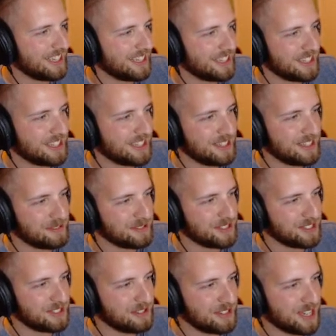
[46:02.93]
it was
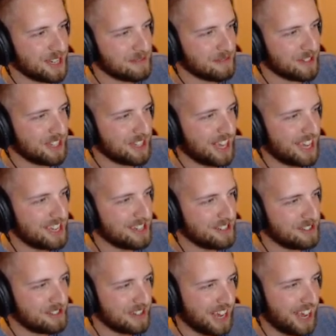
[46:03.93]
no camera. I hear
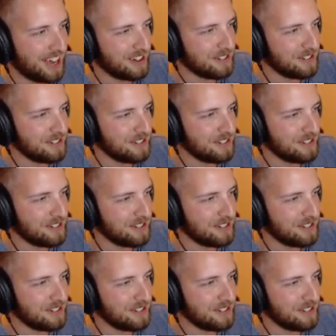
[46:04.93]
you now.